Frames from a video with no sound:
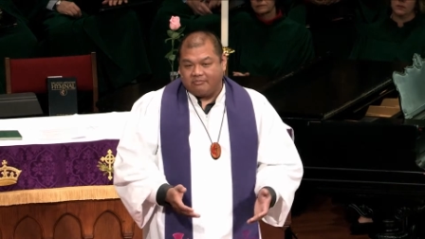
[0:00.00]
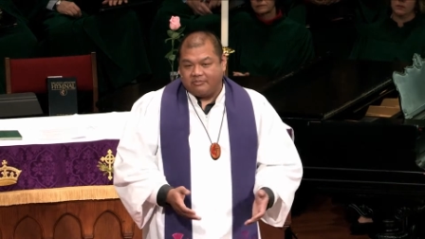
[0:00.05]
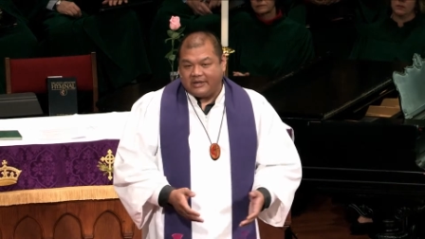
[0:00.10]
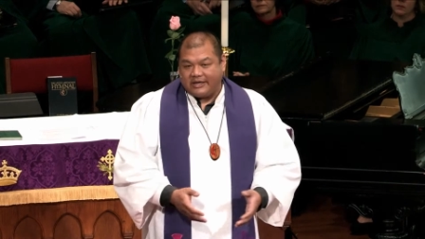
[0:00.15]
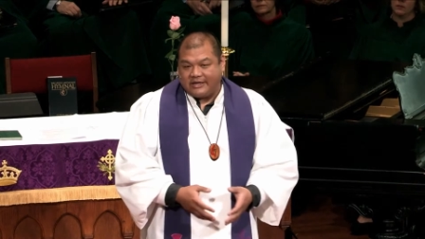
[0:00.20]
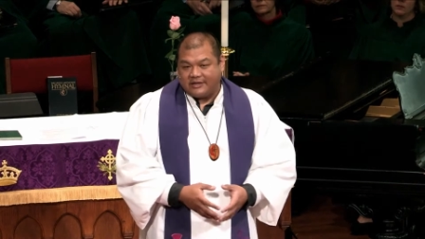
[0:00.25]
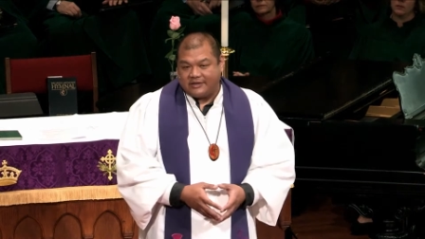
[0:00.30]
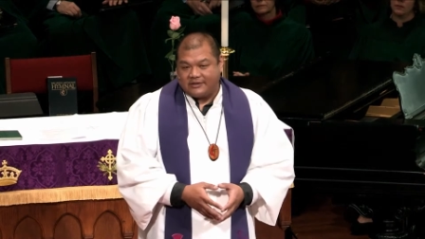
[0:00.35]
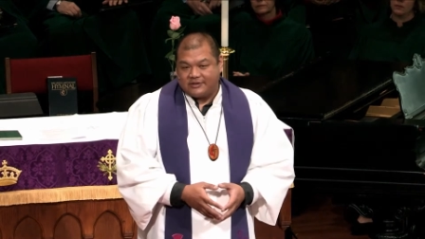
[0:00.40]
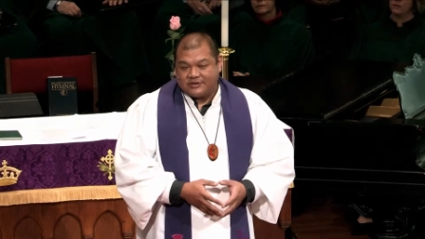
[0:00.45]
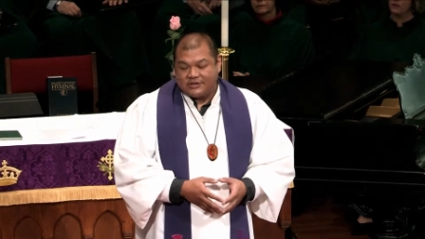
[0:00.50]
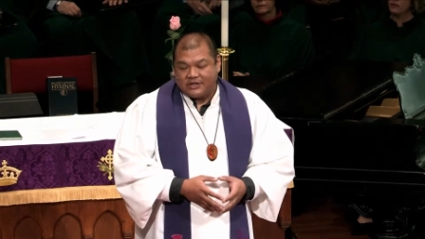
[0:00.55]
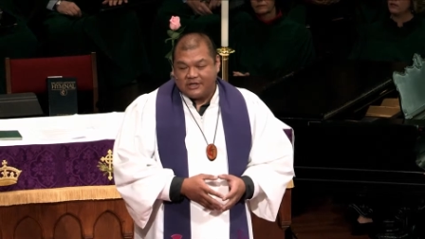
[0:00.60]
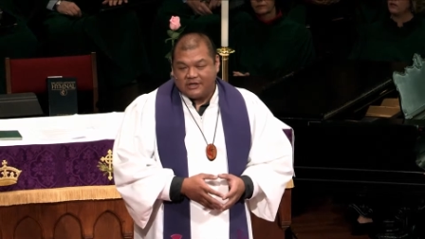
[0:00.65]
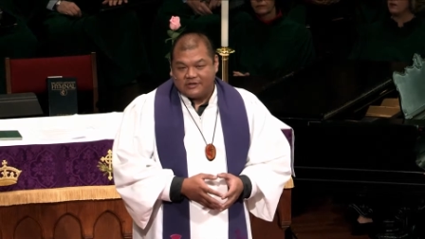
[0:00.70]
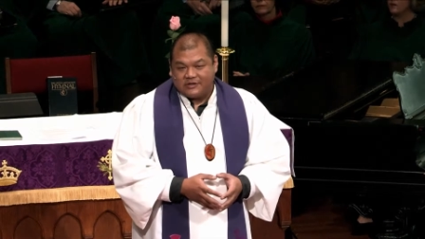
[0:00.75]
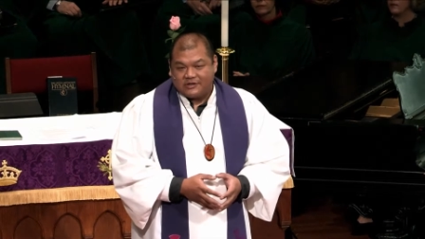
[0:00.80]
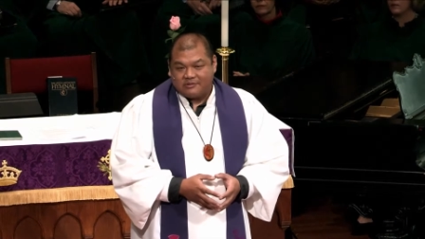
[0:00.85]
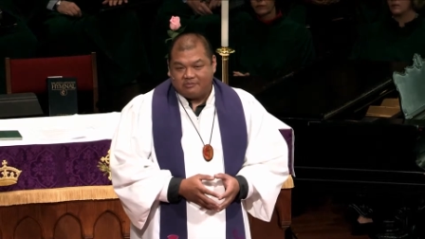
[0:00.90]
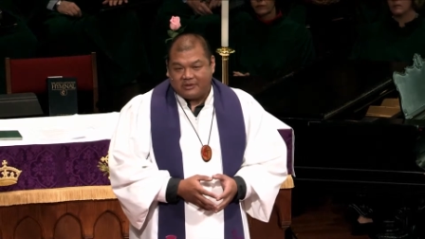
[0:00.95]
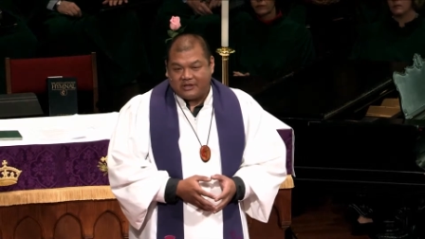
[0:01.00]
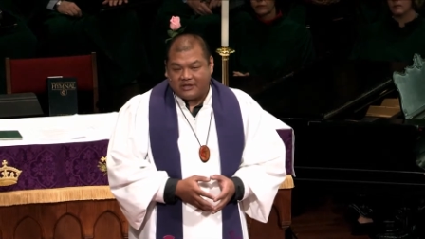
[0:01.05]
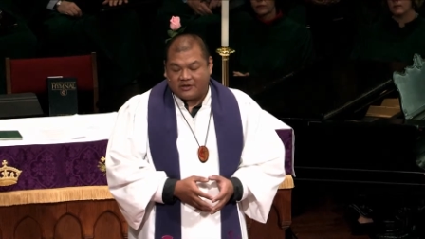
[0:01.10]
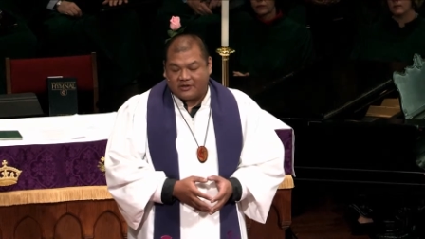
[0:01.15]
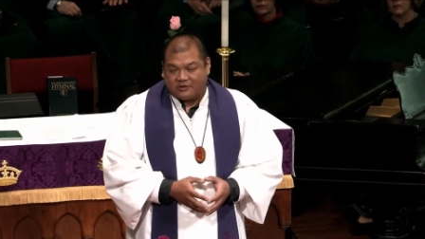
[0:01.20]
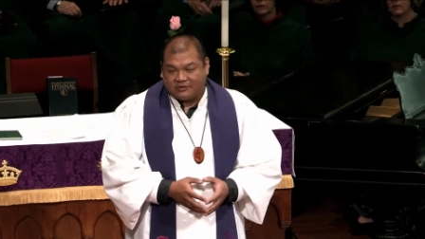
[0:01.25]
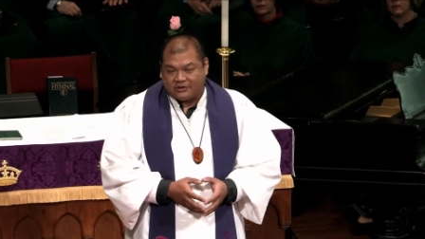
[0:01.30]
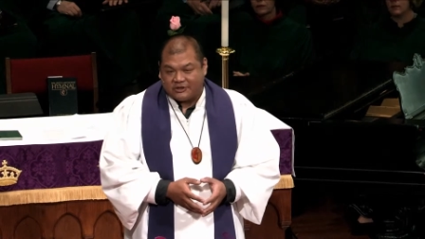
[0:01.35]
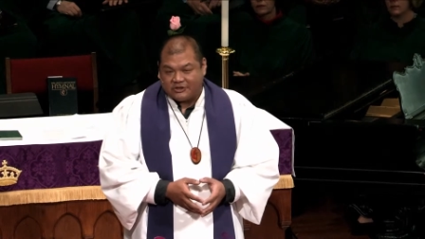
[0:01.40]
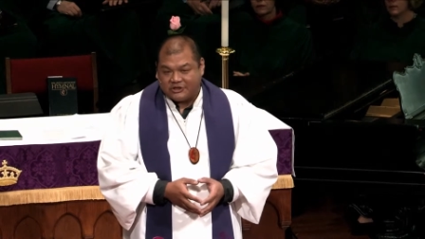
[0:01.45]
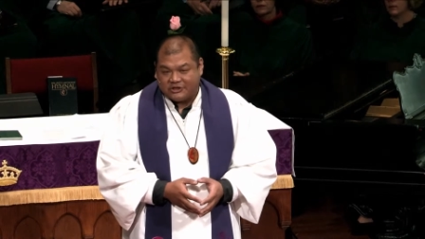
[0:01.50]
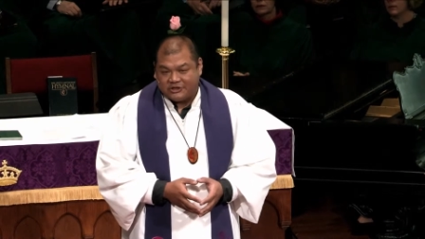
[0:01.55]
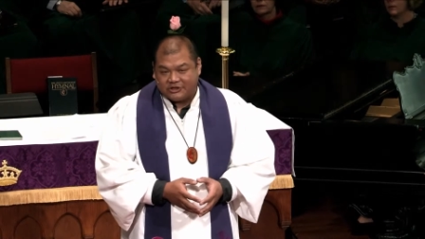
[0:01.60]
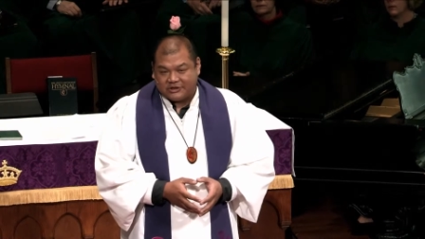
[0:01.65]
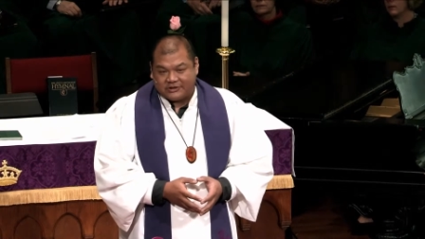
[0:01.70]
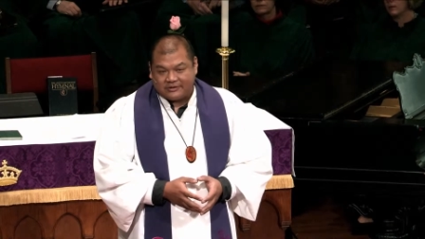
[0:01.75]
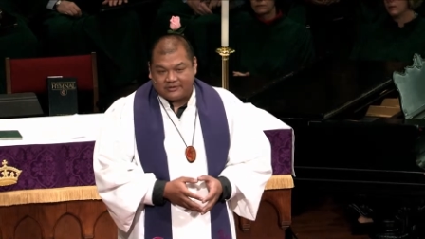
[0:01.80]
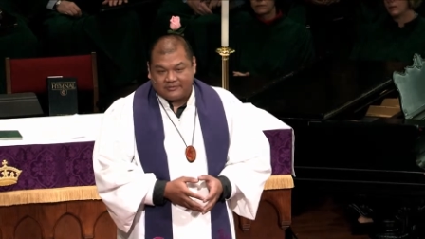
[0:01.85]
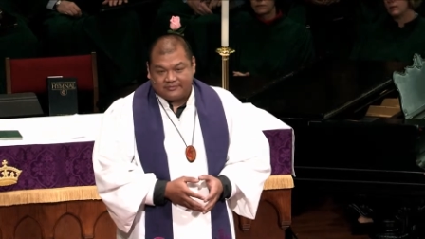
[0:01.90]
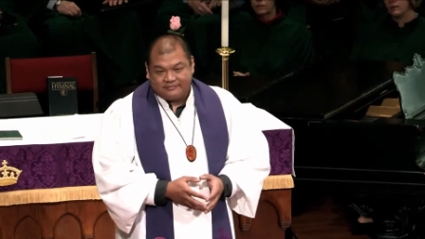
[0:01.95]
it means to be a
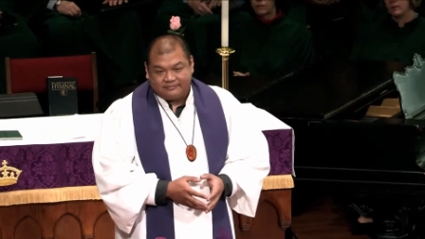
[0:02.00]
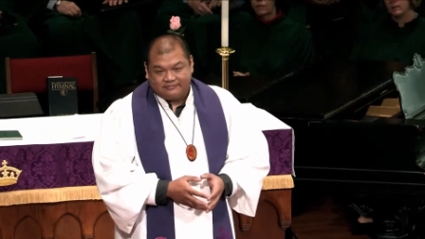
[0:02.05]
Christian.